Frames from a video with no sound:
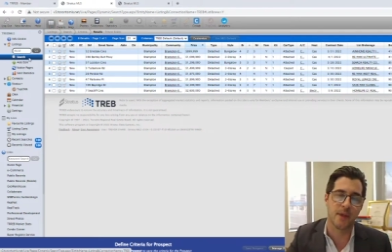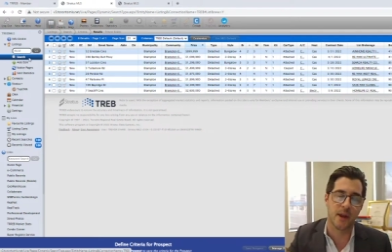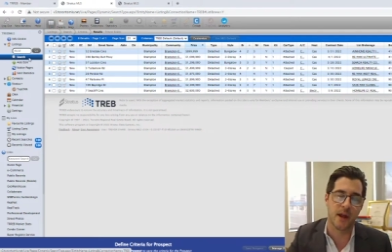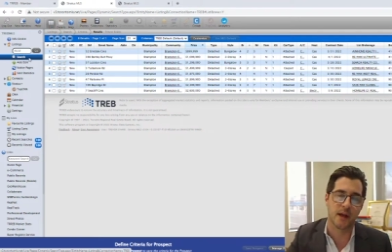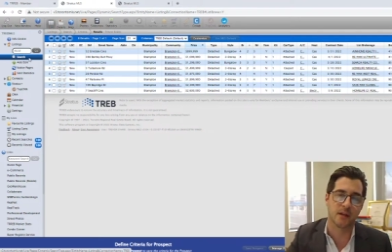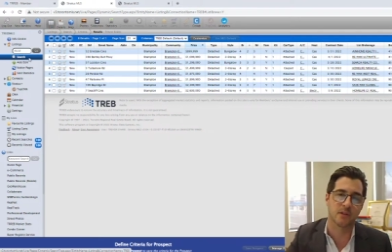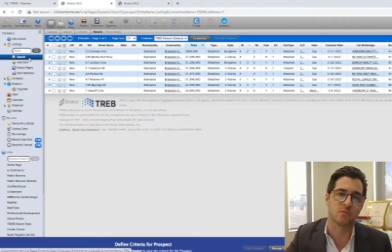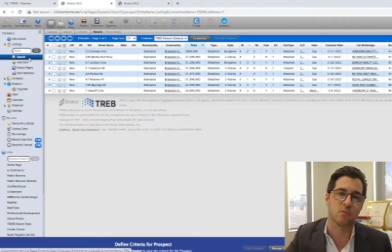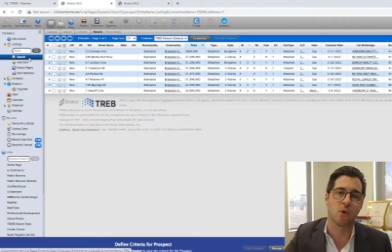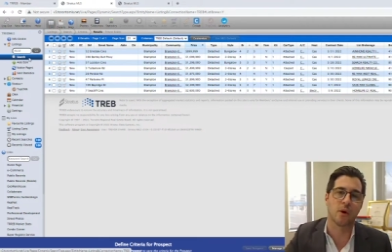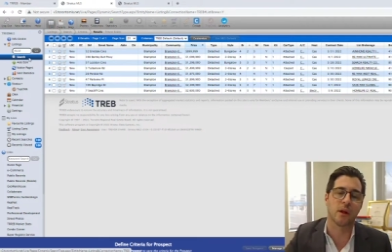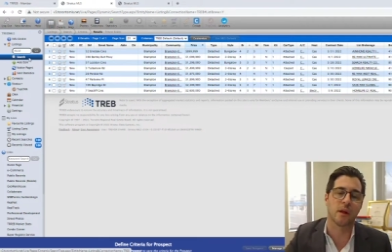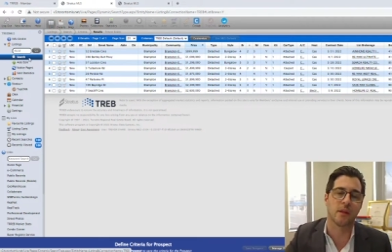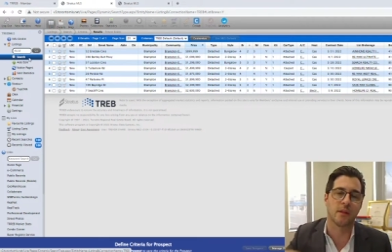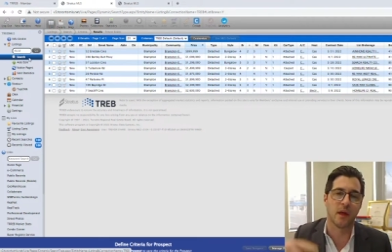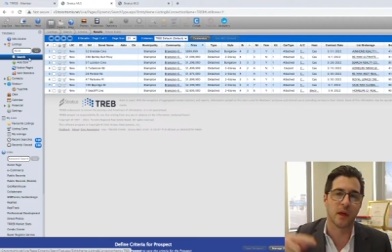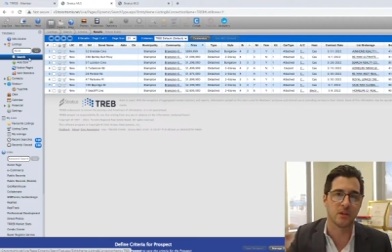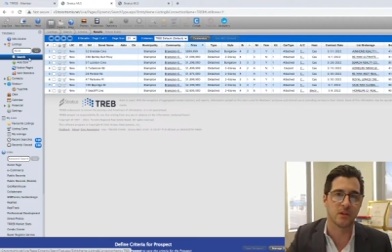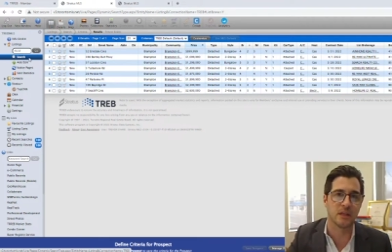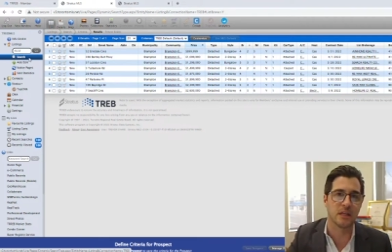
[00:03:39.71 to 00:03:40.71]
the next morning,
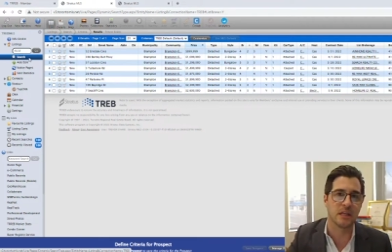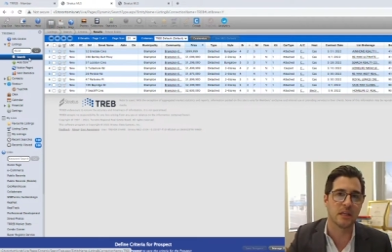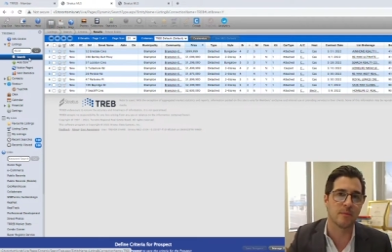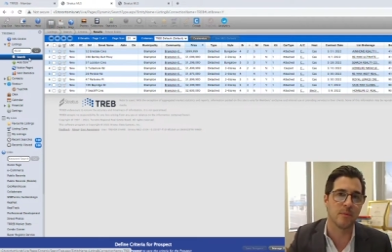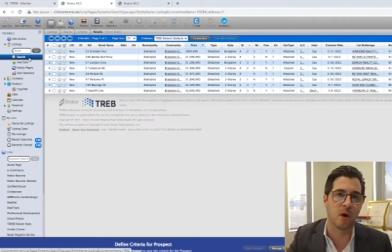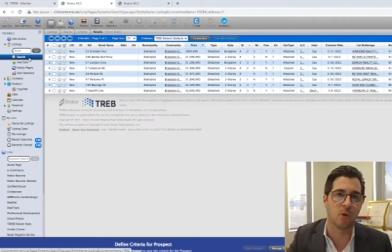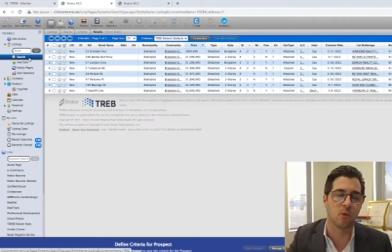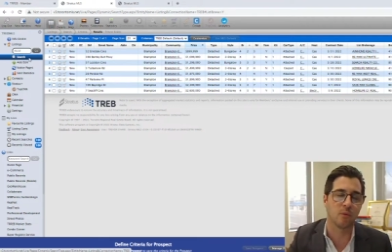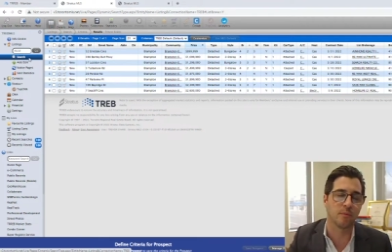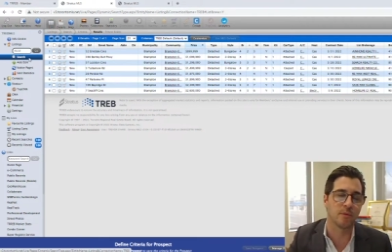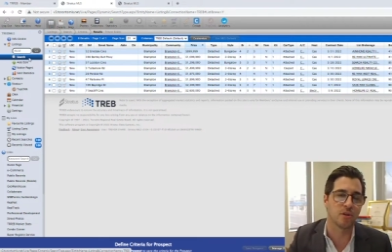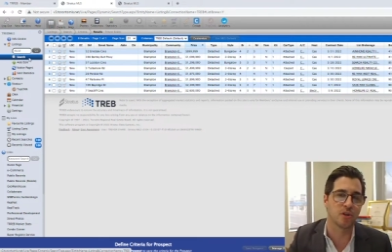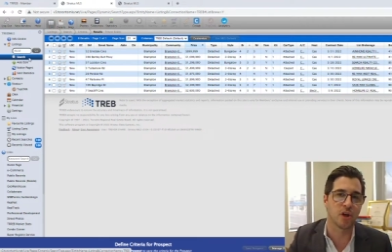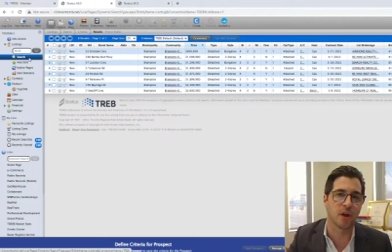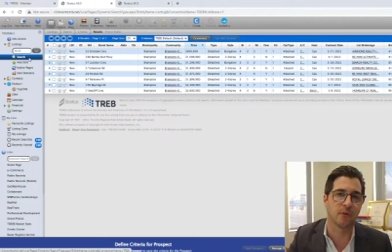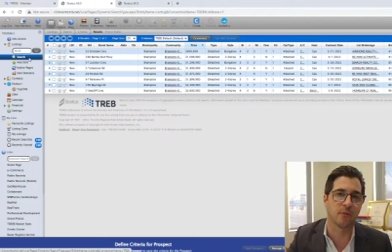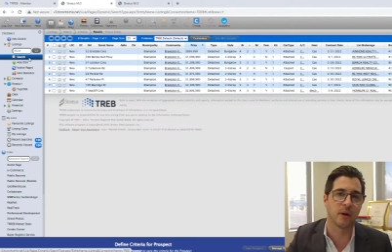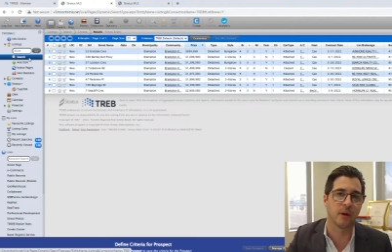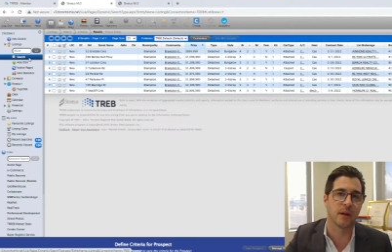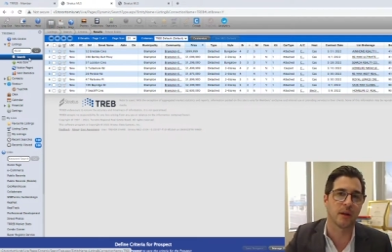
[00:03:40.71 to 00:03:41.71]
an email will be
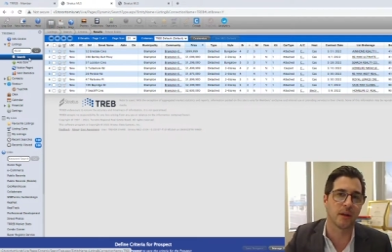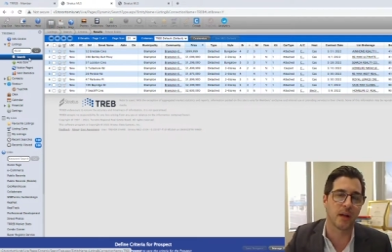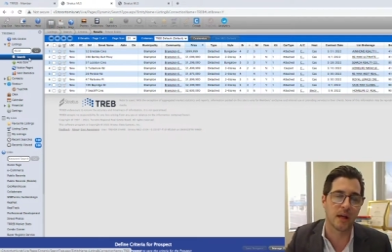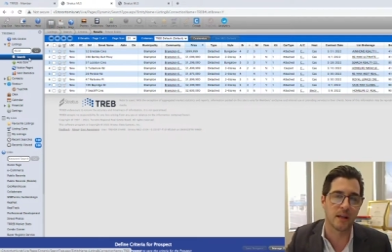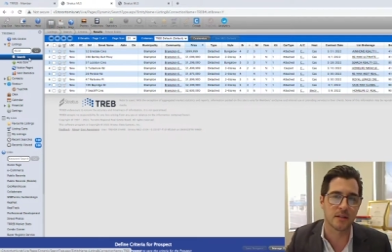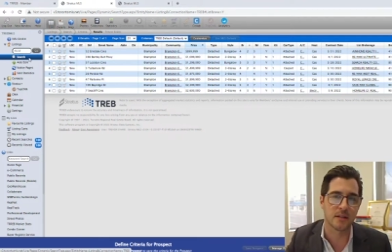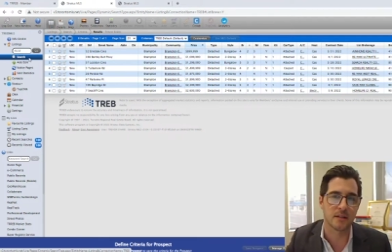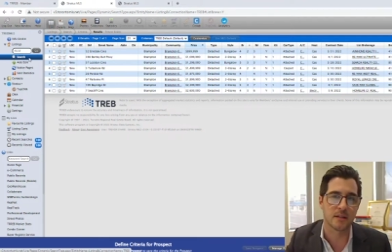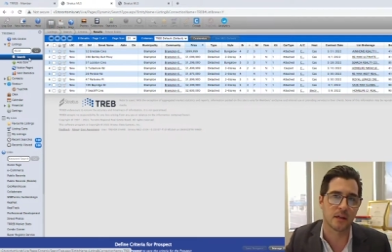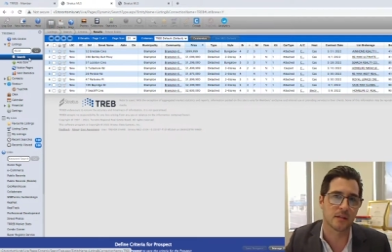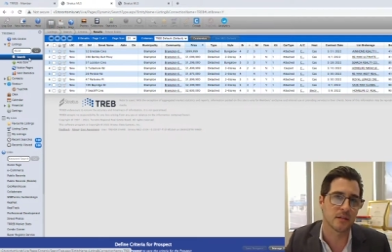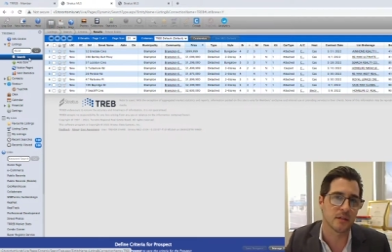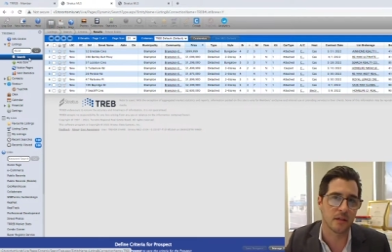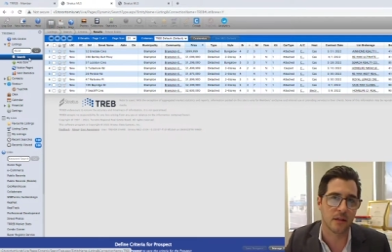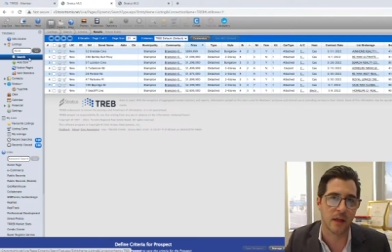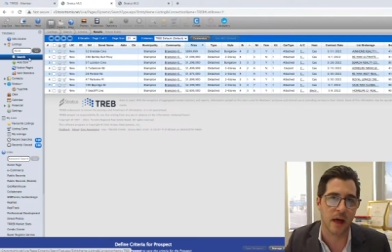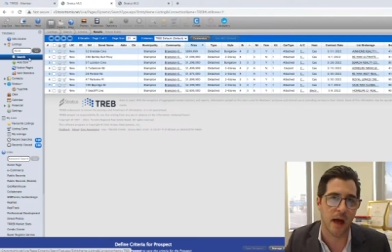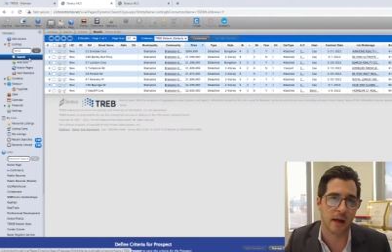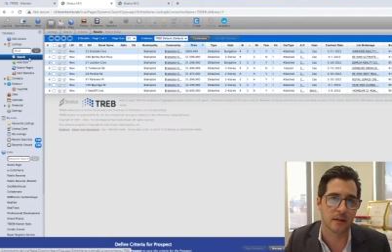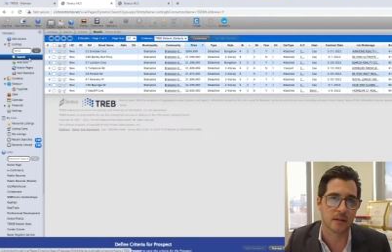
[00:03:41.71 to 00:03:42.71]
generated and sent to
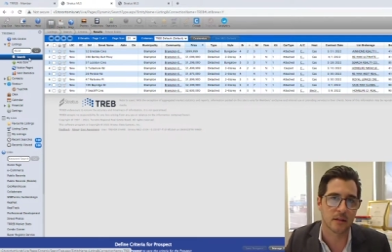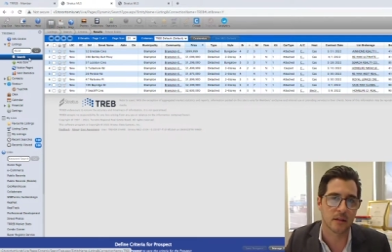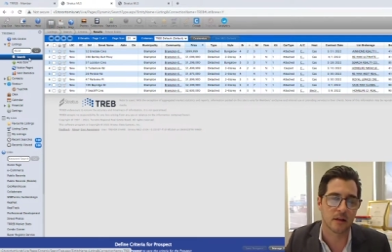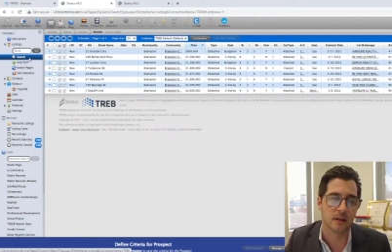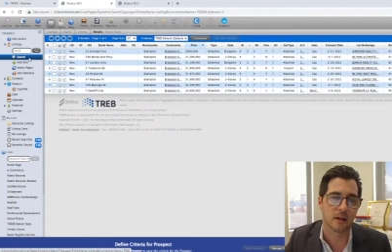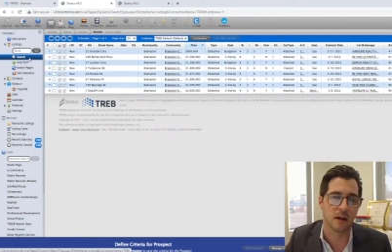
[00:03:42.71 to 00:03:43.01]
that